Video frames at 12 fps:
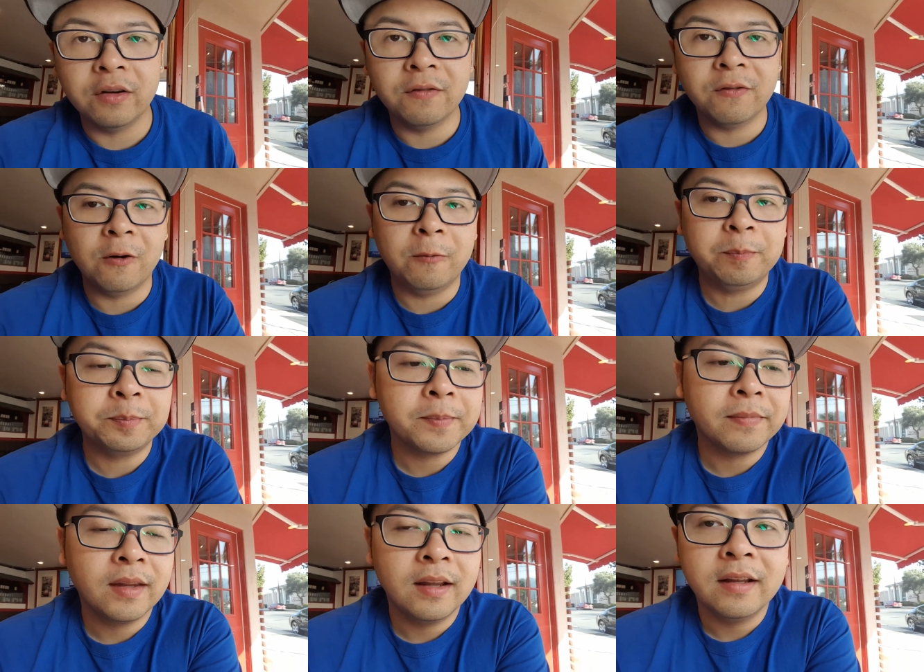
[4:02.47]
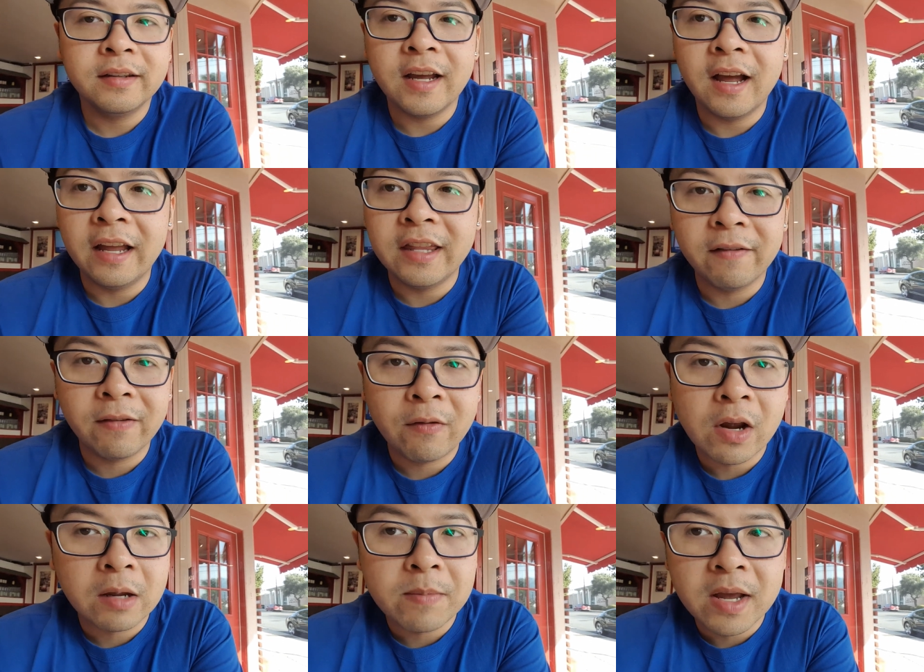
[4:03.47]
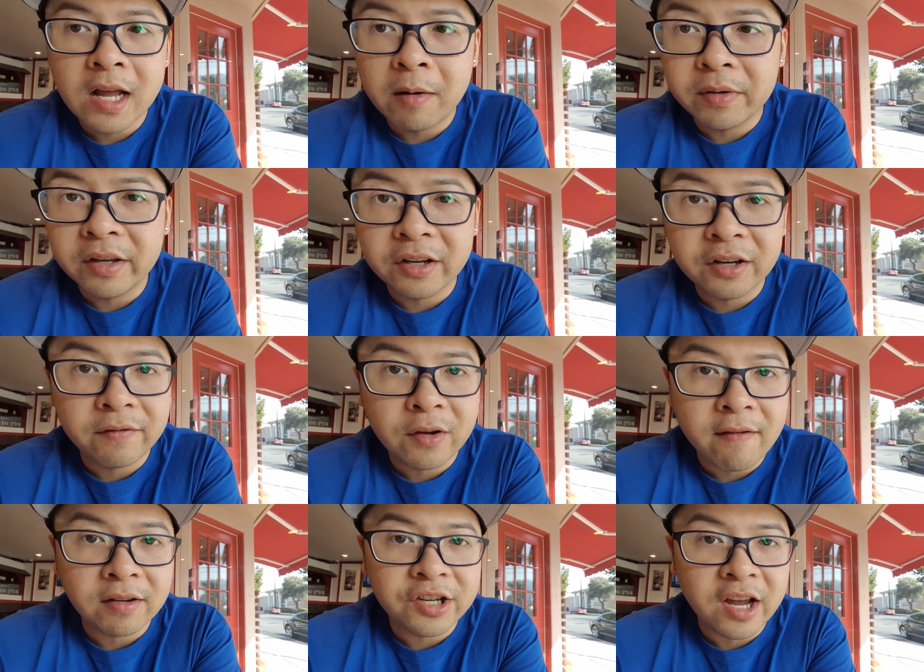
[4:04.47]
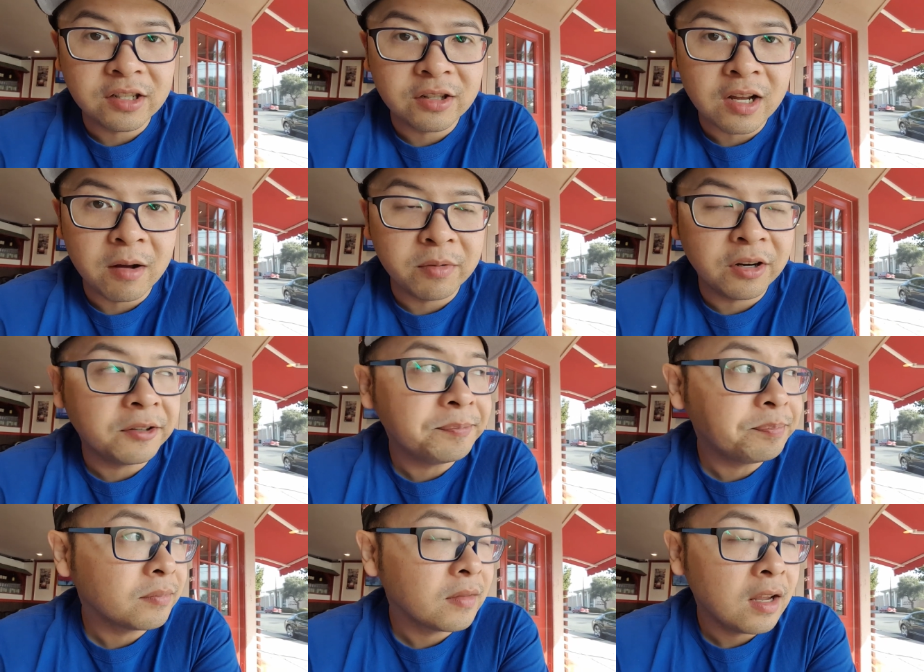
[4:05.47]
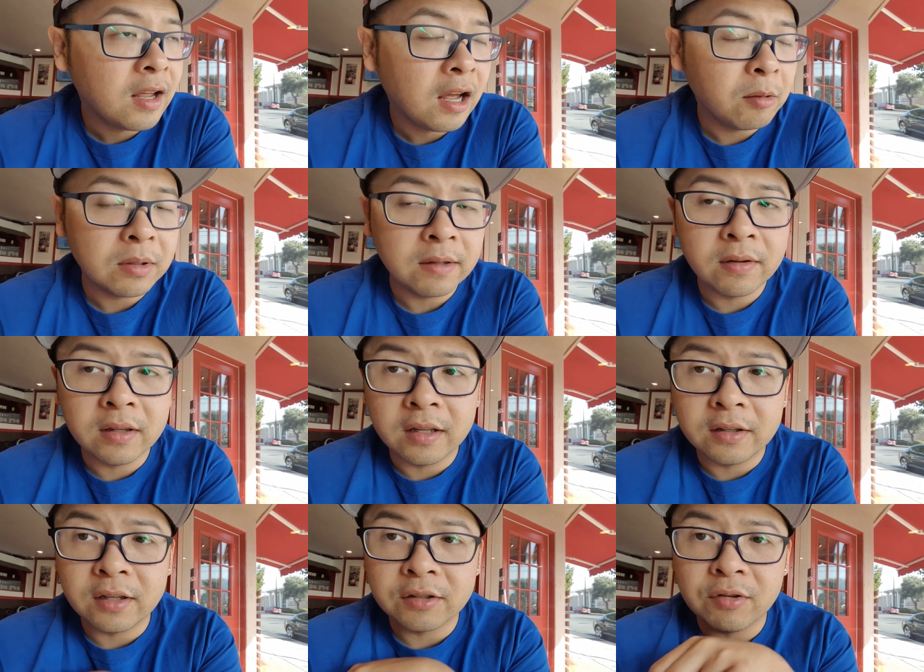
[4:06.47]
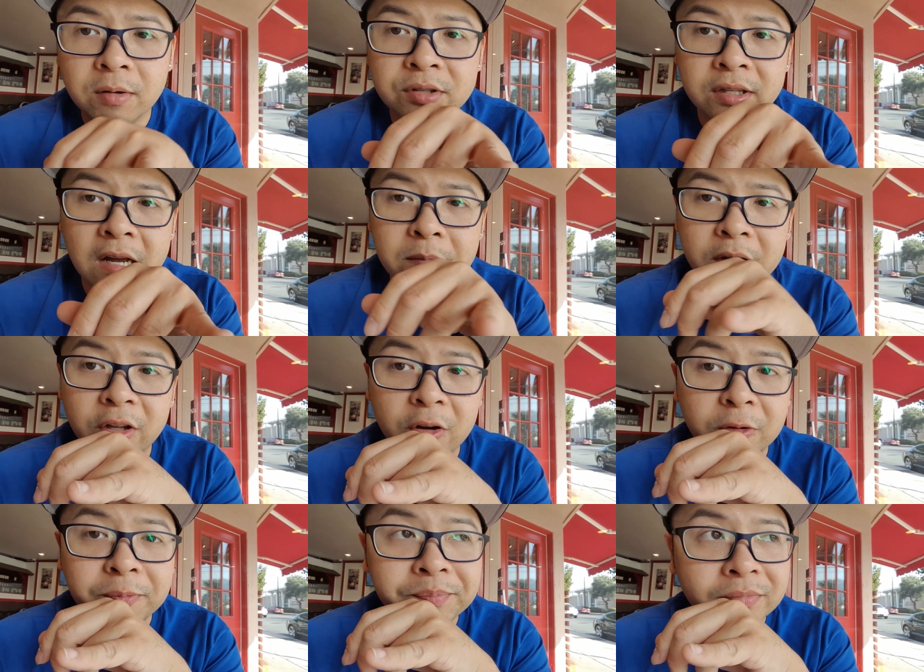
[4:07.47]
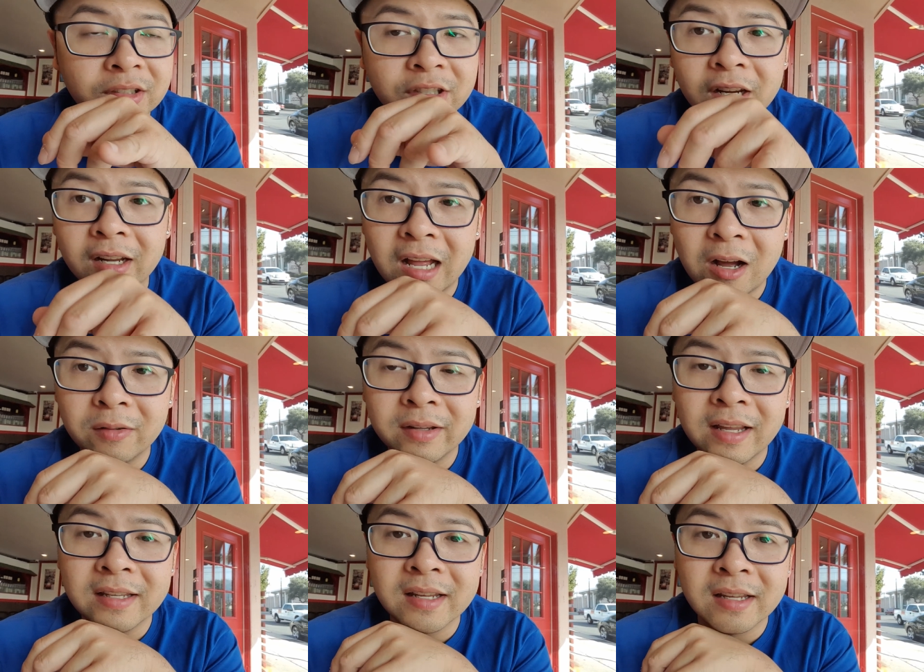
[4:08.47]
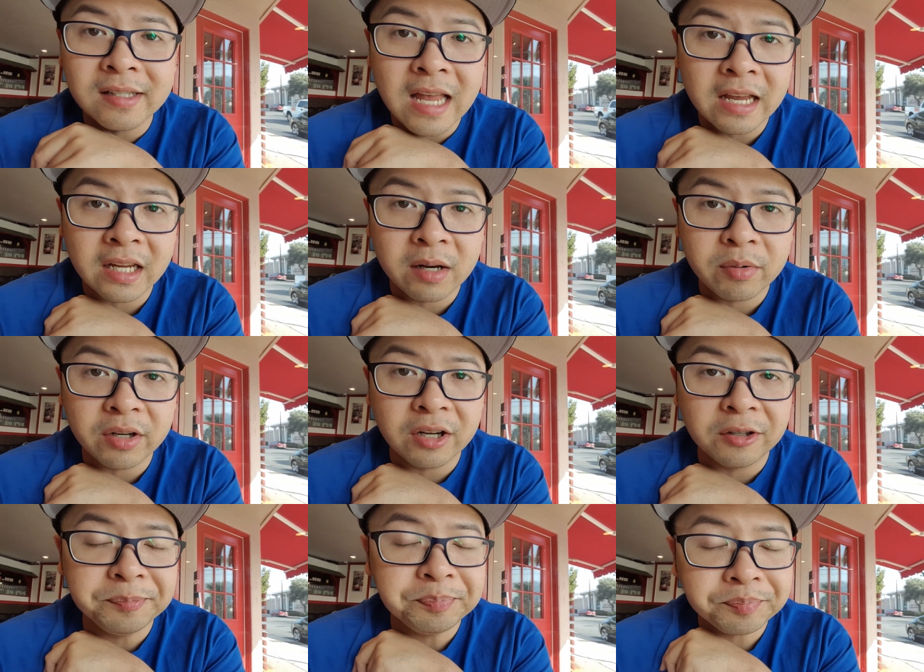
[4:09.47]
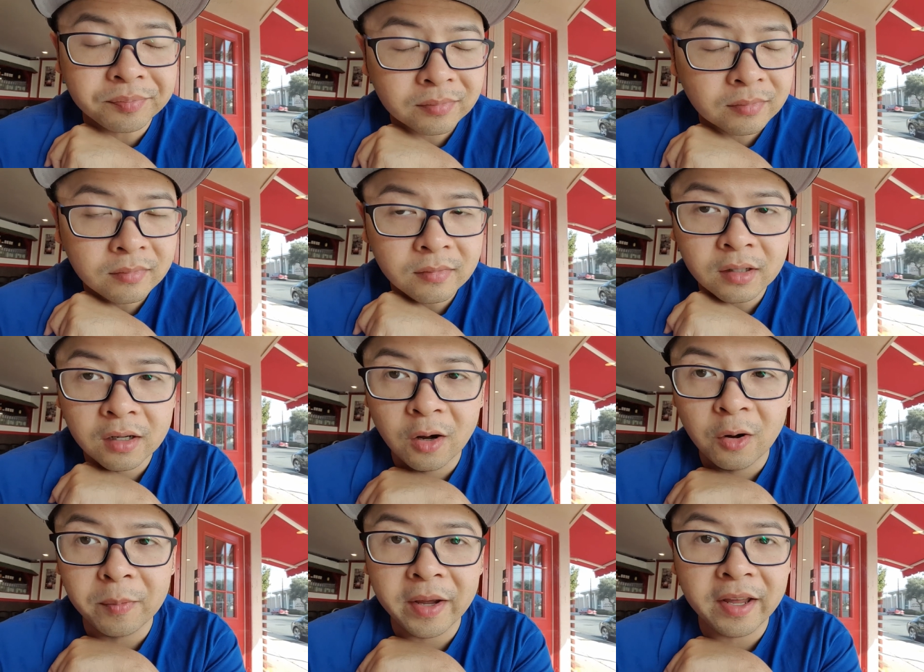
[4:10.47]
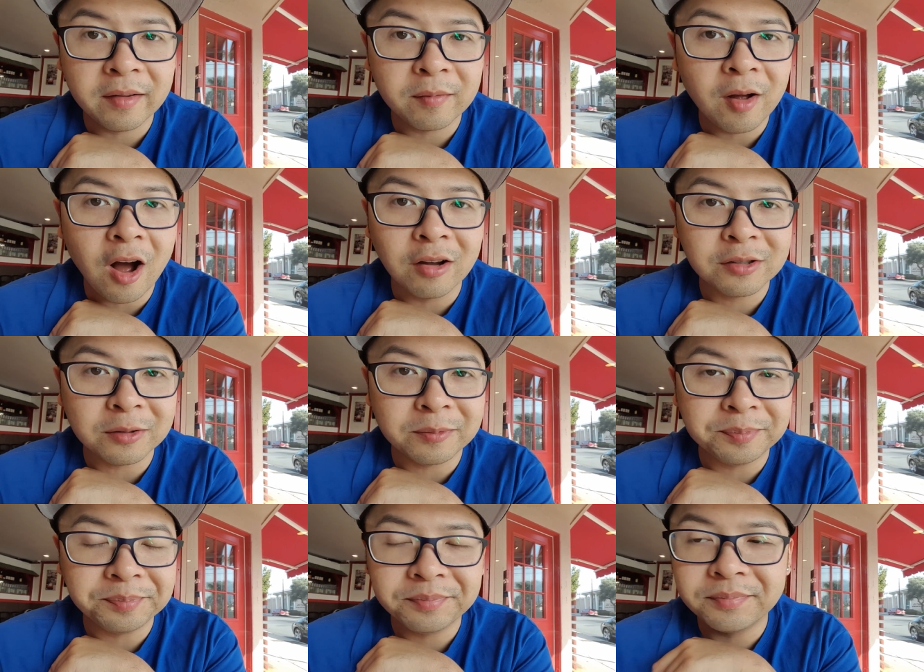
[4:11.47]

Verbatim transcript: wonderful. Yeah, I definitely recommend coming here if you have a chance to come here. I'll be in the description down below. Check it out. It's in San Gabriel. Oh man, awesome.